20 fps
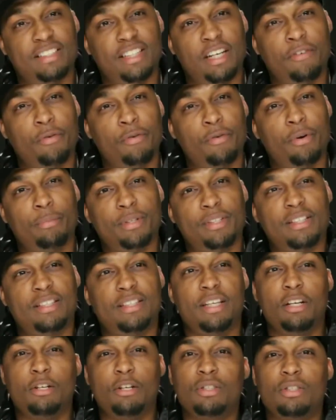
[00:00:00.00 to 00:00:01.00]
everywhere. But to
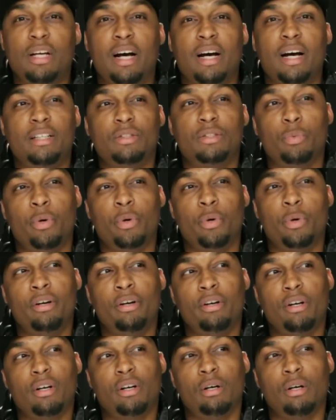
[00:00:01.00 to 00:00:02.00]
see those guys wearing
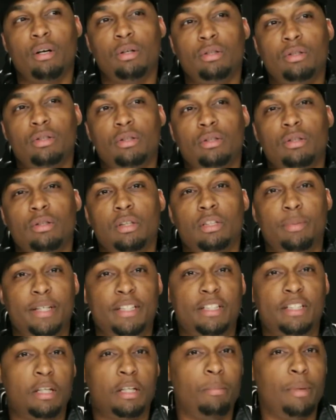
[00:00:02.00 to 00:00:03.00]
your clothes,
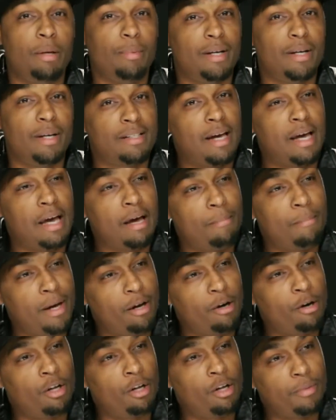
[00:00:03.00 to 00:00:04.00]
especially me because I hand make
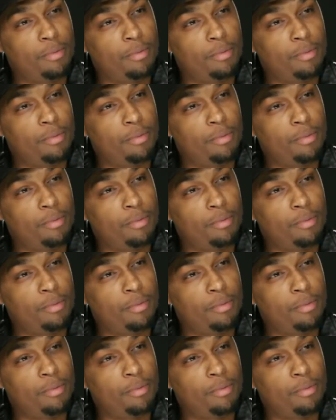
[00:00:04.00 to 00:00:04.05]
all of my